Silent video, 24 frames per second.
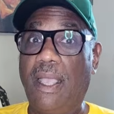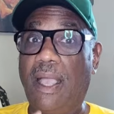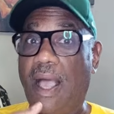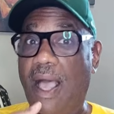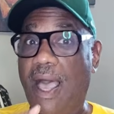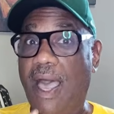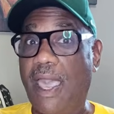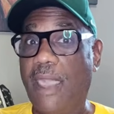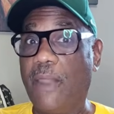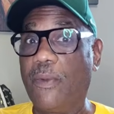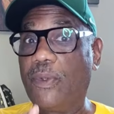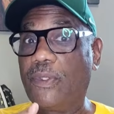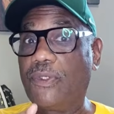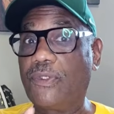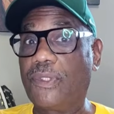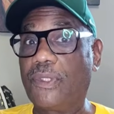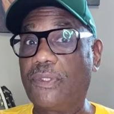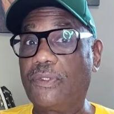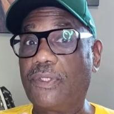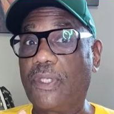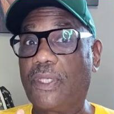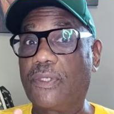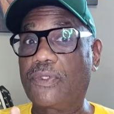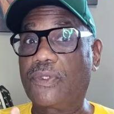I would
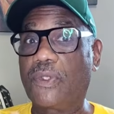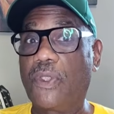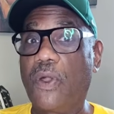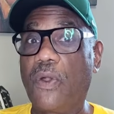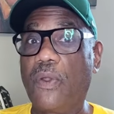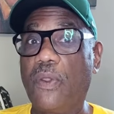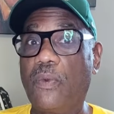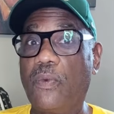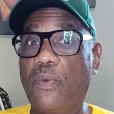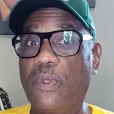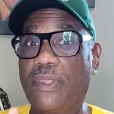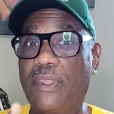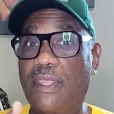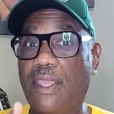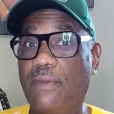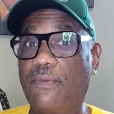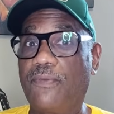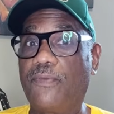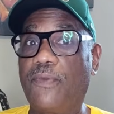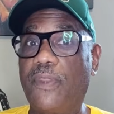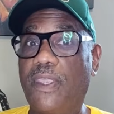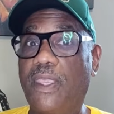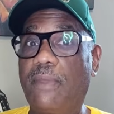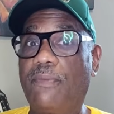suggest going with that
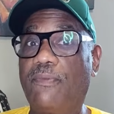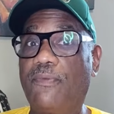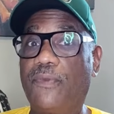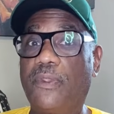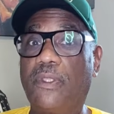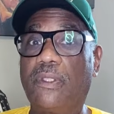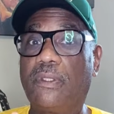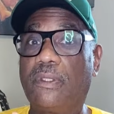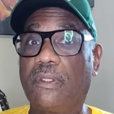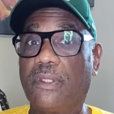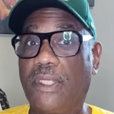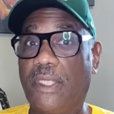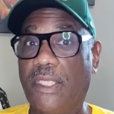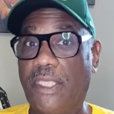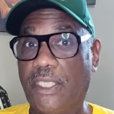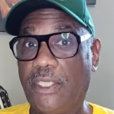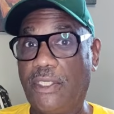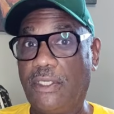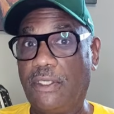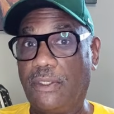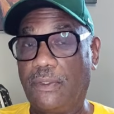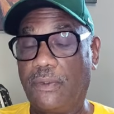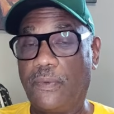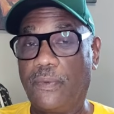FabFilter
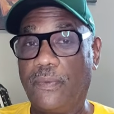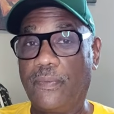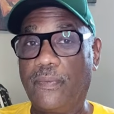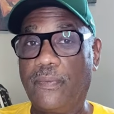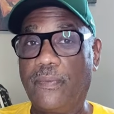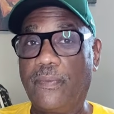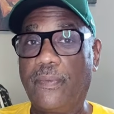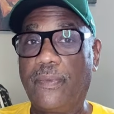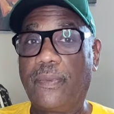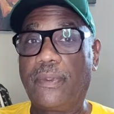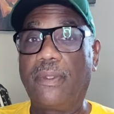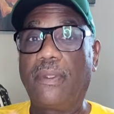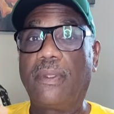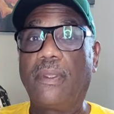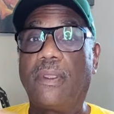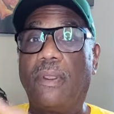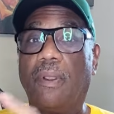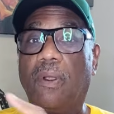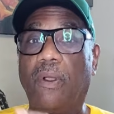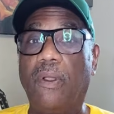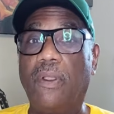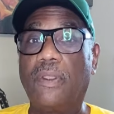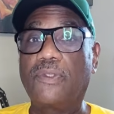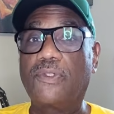EQ.
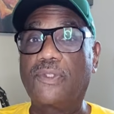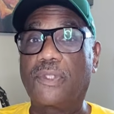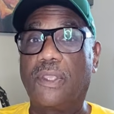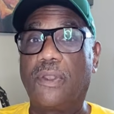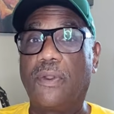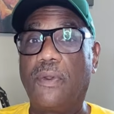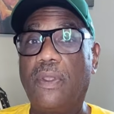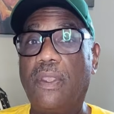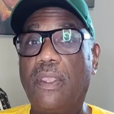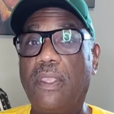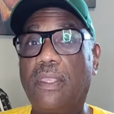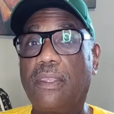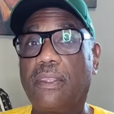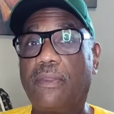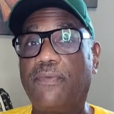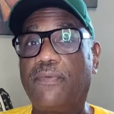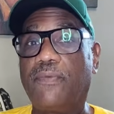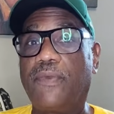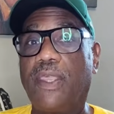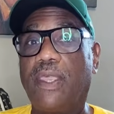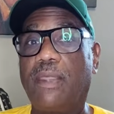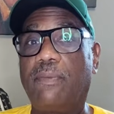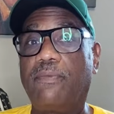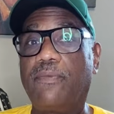Also, the
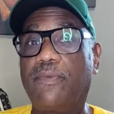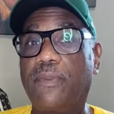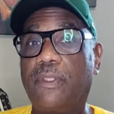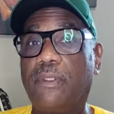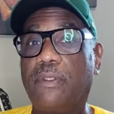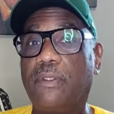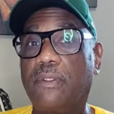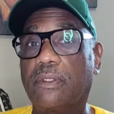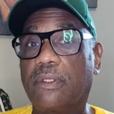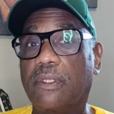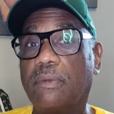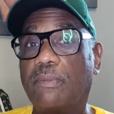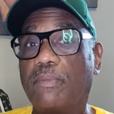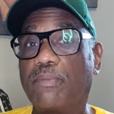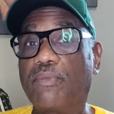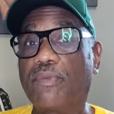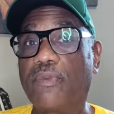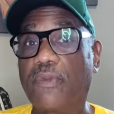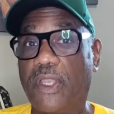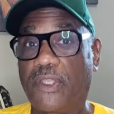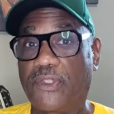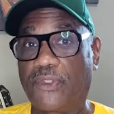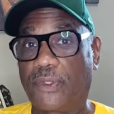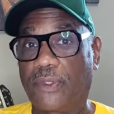FabFilter
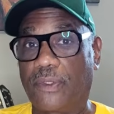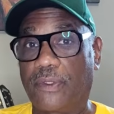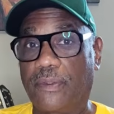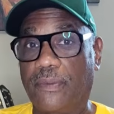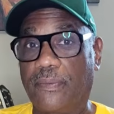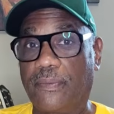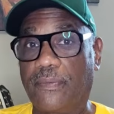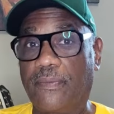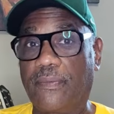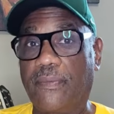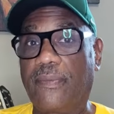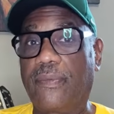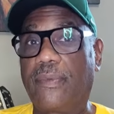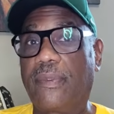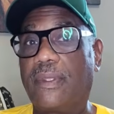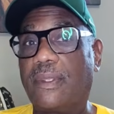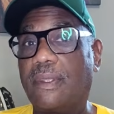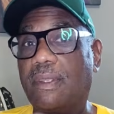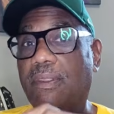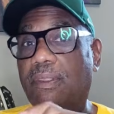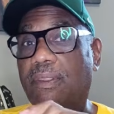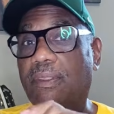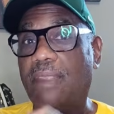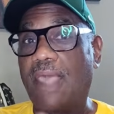compressor.
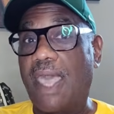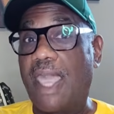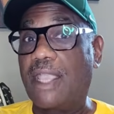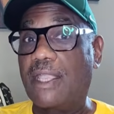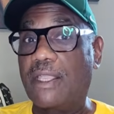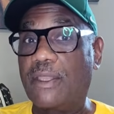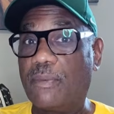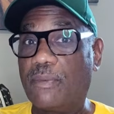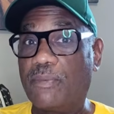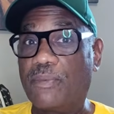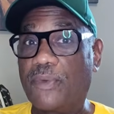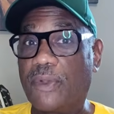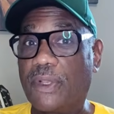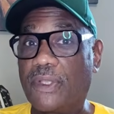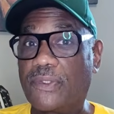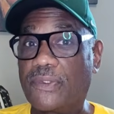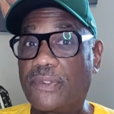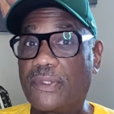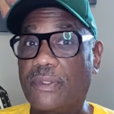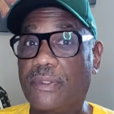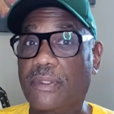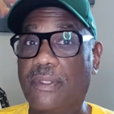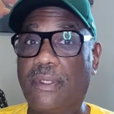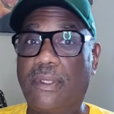That
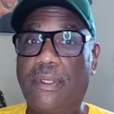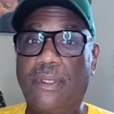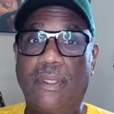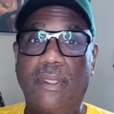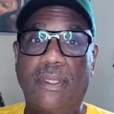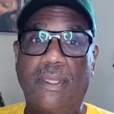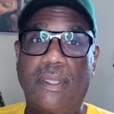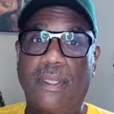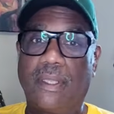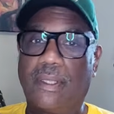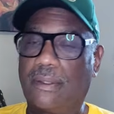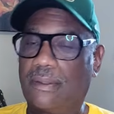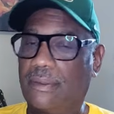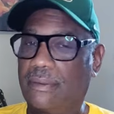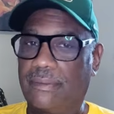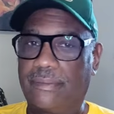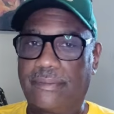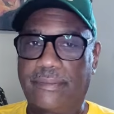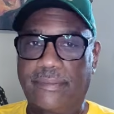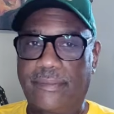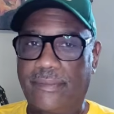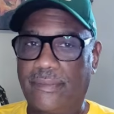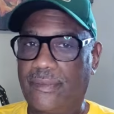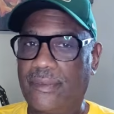compressor,
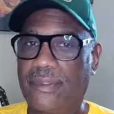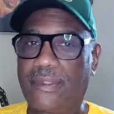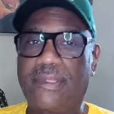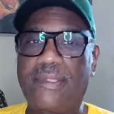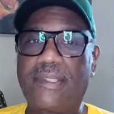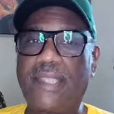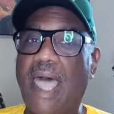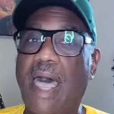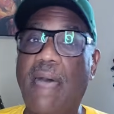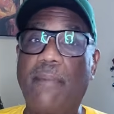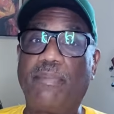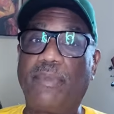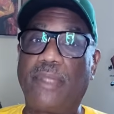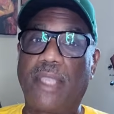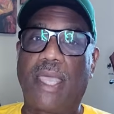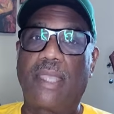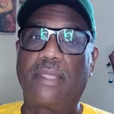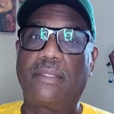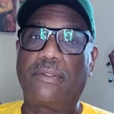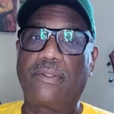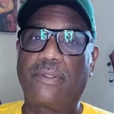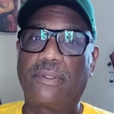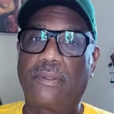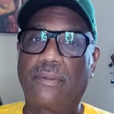
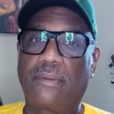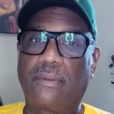top-notch.